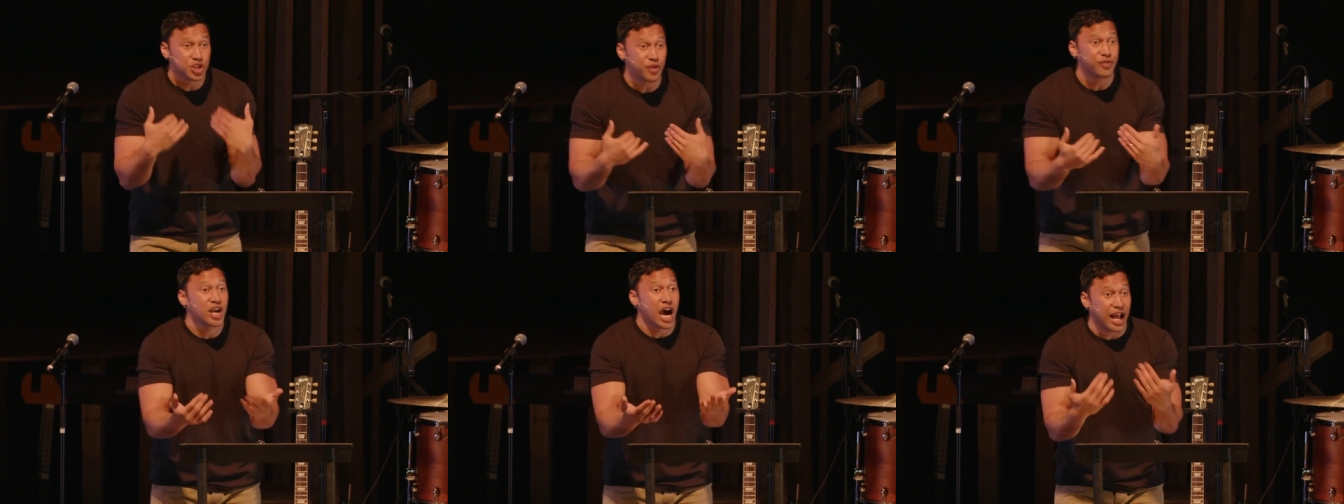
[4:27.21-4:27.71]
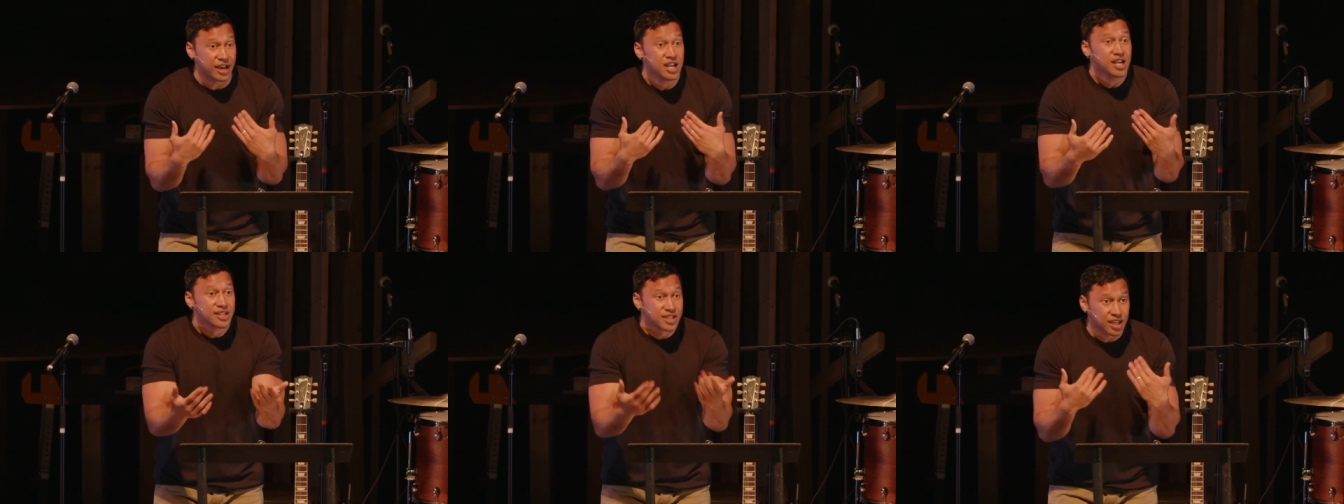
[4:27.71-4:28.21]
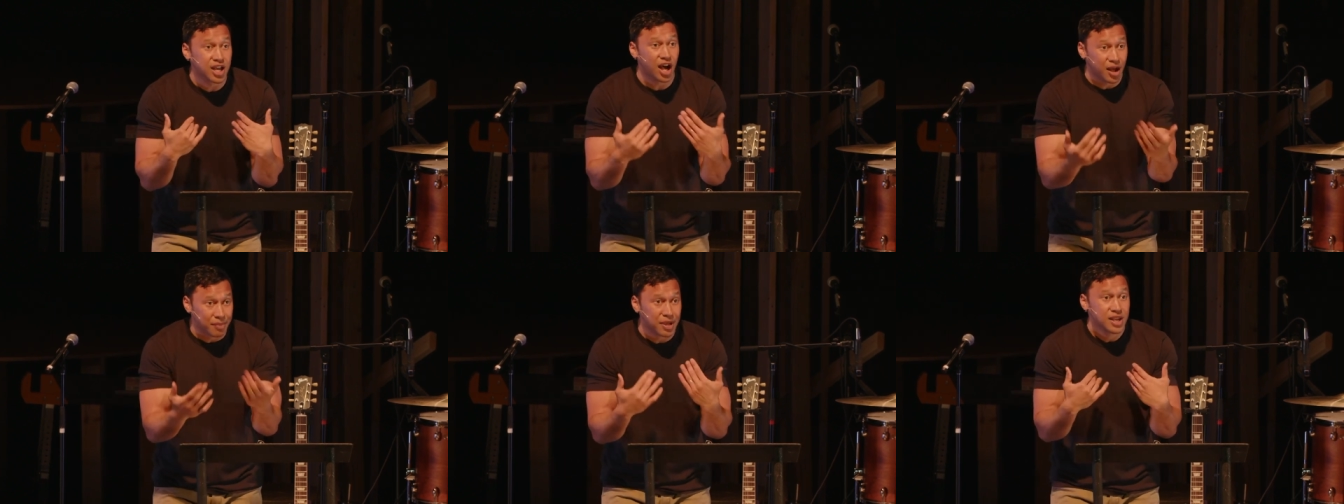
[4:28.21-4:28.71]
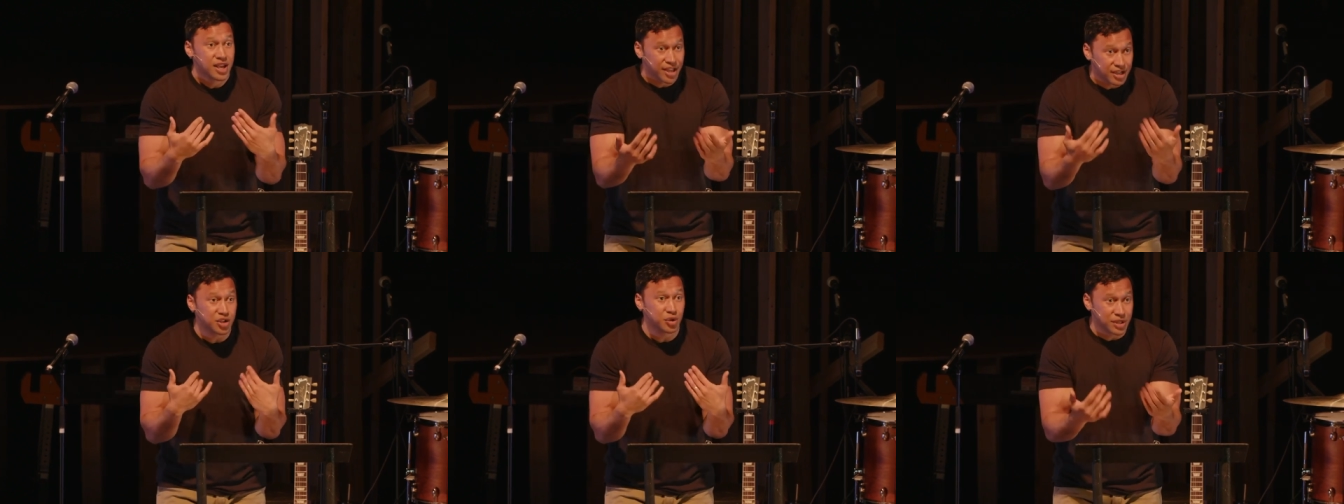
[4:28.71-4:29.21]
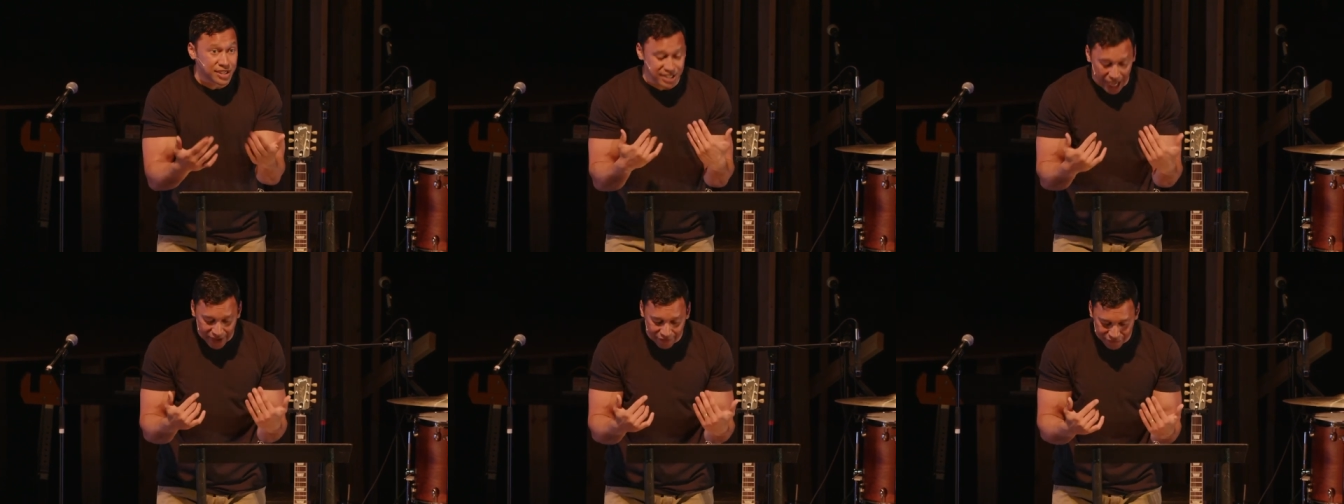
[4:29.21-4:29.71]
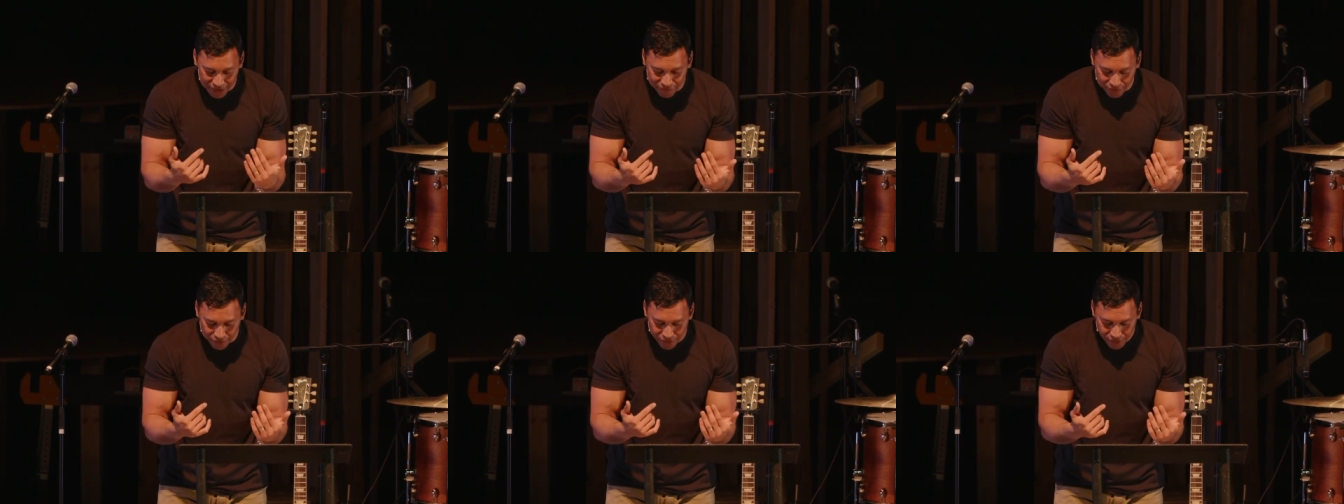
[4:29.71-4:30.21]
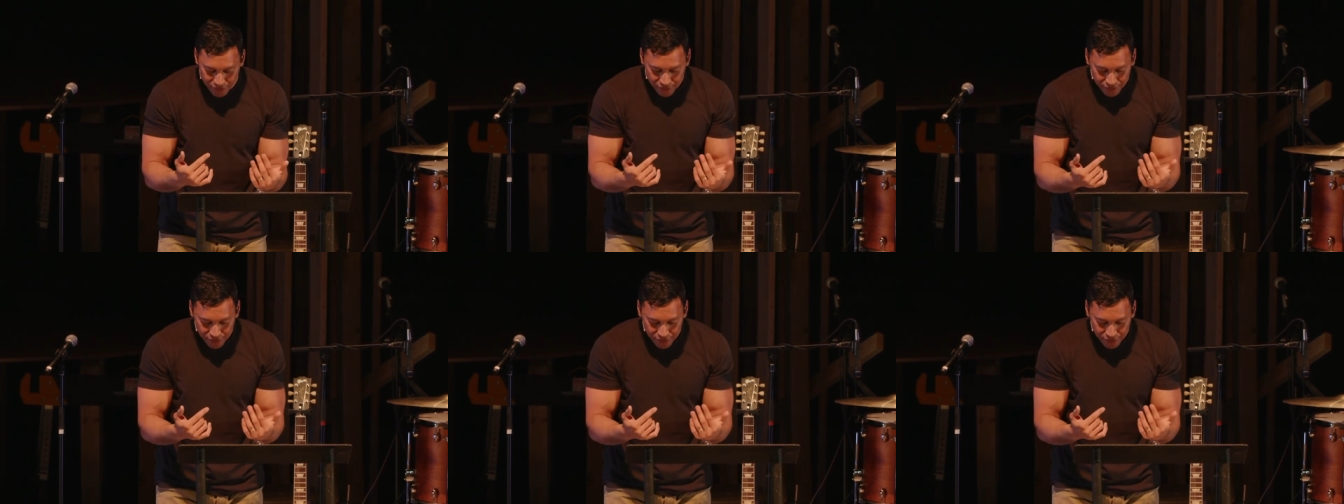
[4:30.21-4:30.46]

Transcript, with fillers: You've got to come and do this guy a favor.